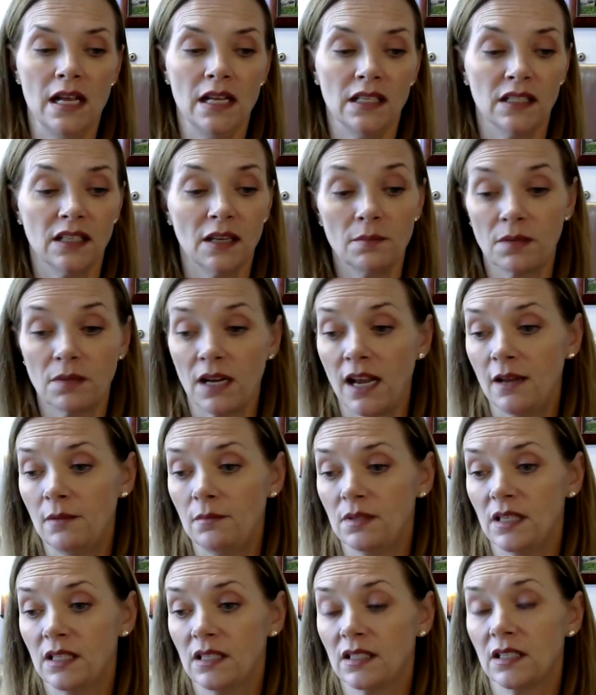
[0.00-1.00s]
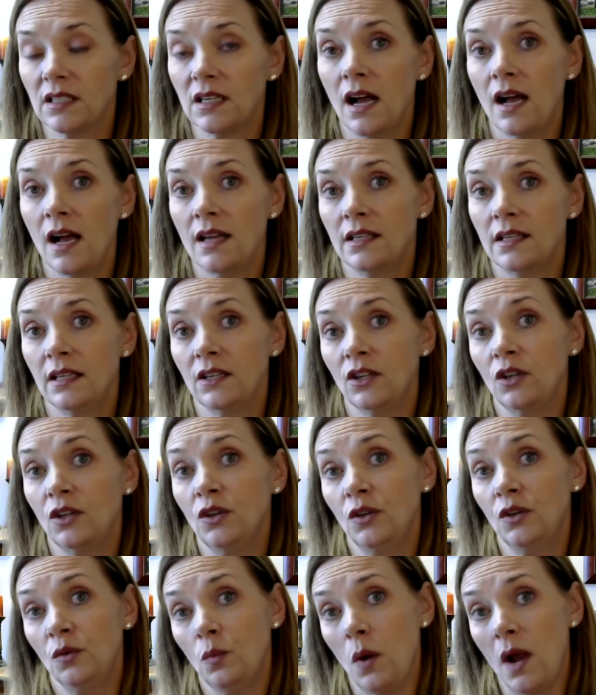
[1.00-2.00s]
Sometimes it's not in a
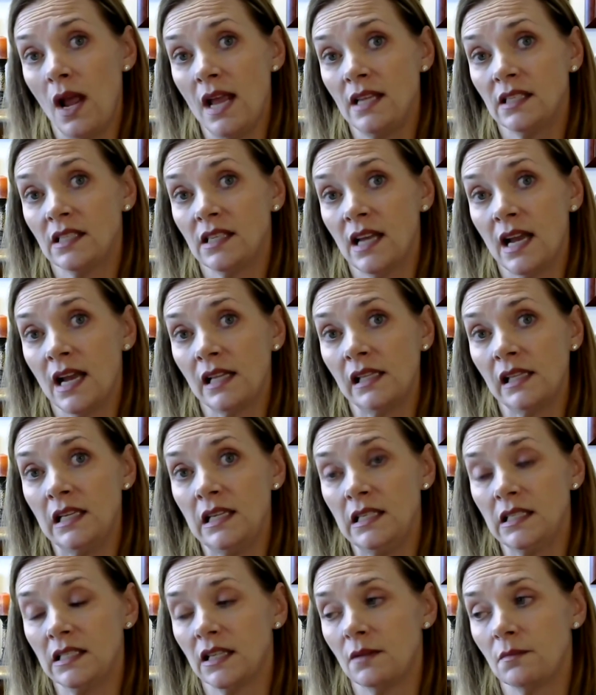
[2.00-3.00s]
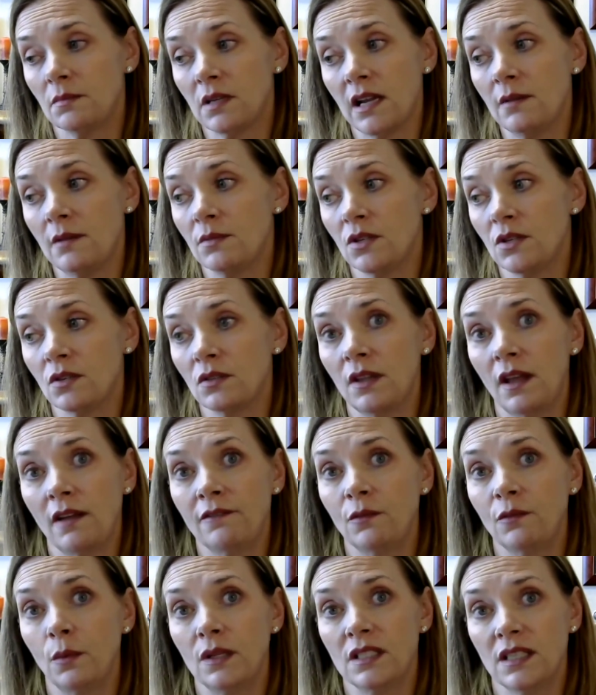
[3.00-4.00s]
good way, sadly. Sometimes your
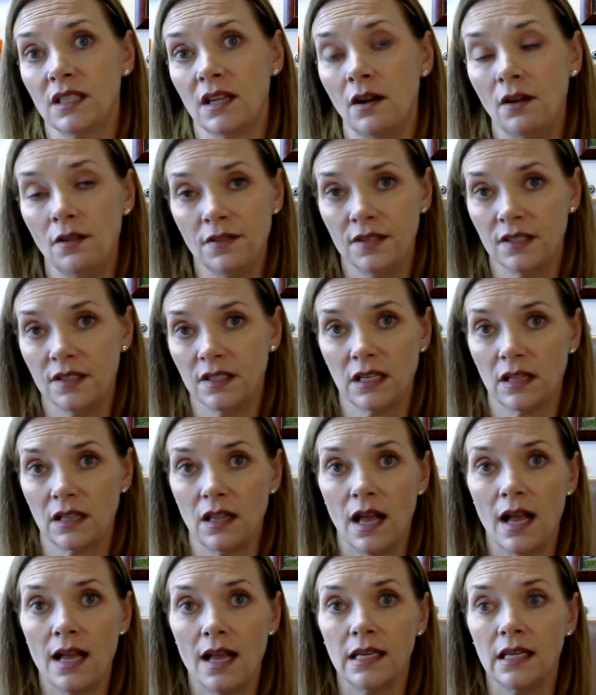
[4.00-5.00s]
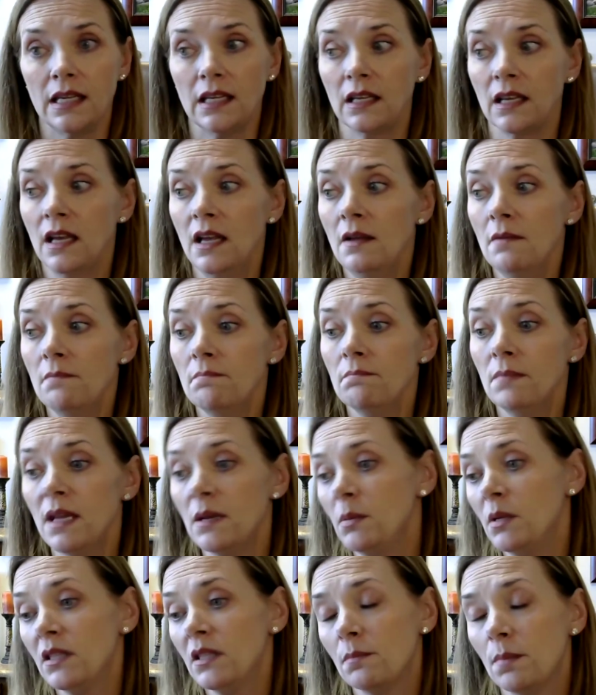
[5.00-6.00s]
loved one's health is declining.
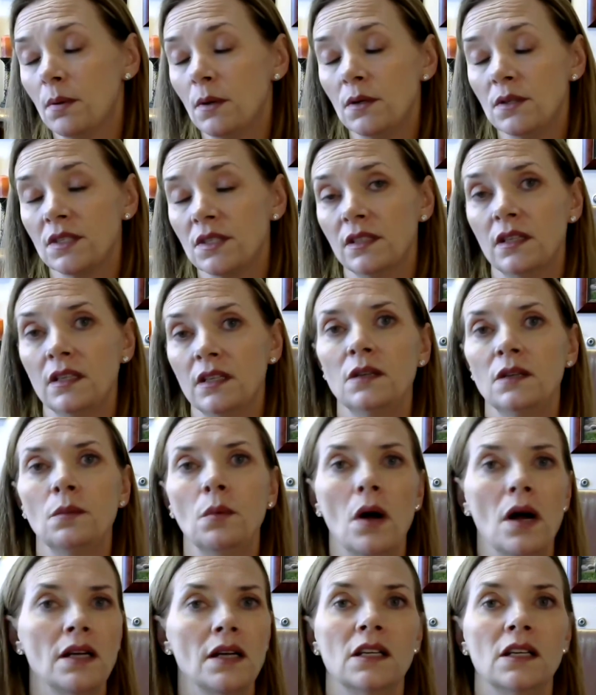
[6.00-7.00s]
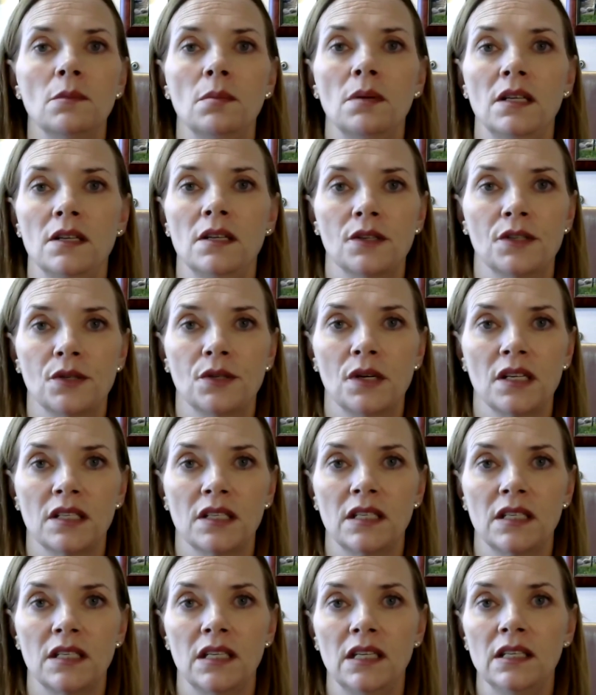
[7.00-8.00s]
Maybe the person that you wanted to be your
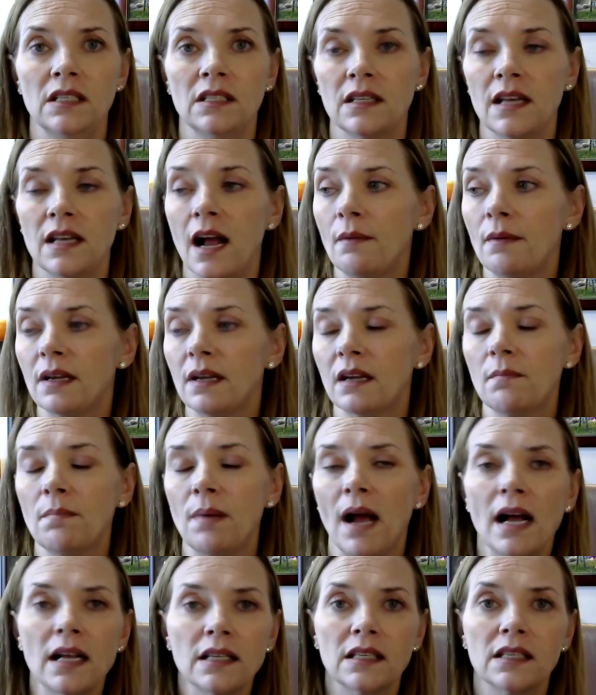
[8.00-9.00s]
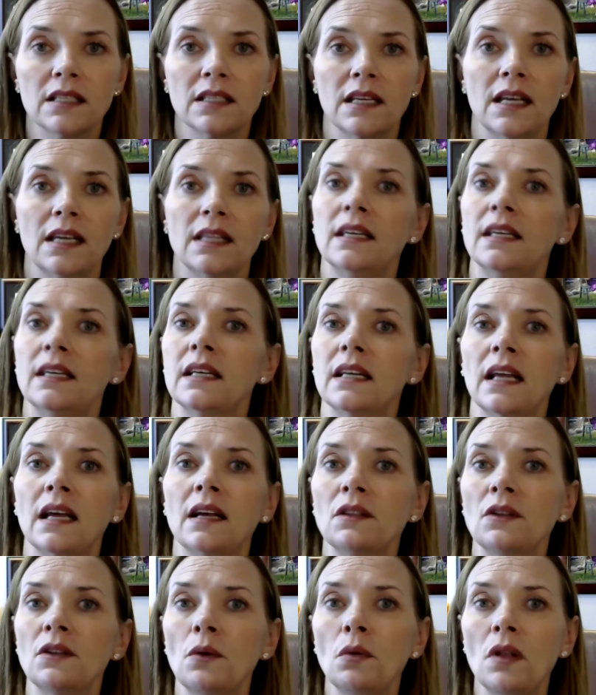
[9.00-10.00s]
trustee is now incapacitated and
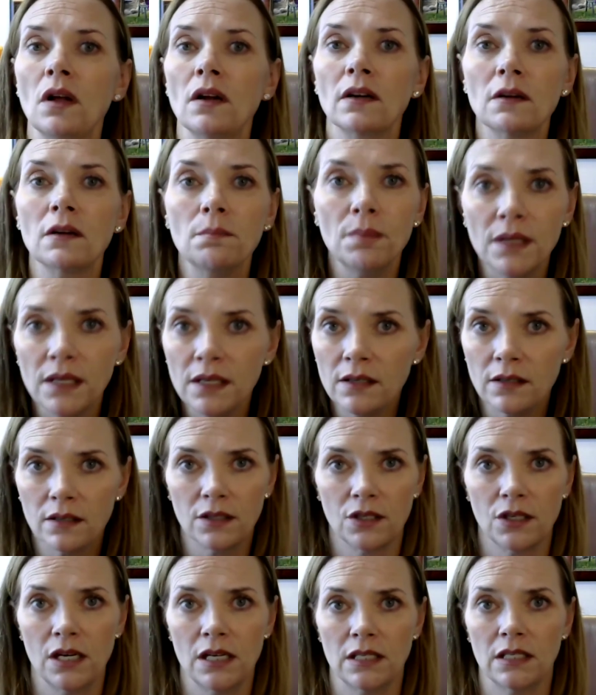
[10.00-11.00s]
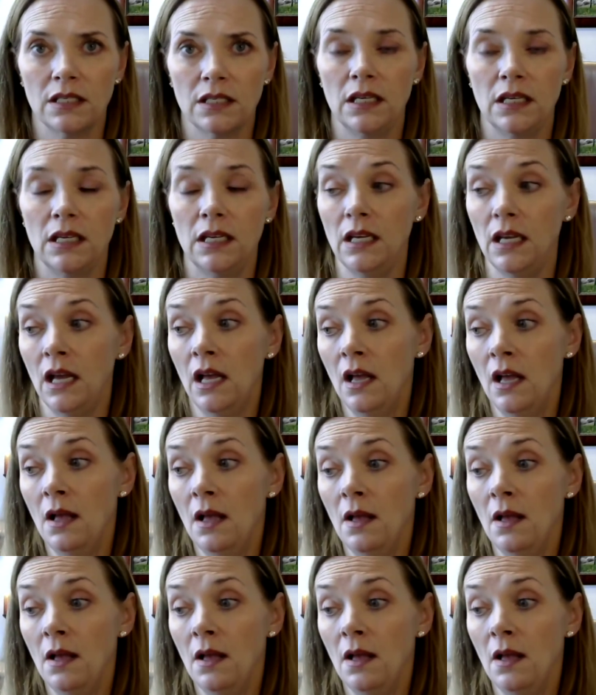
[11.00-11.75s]
can no longer be your trustee.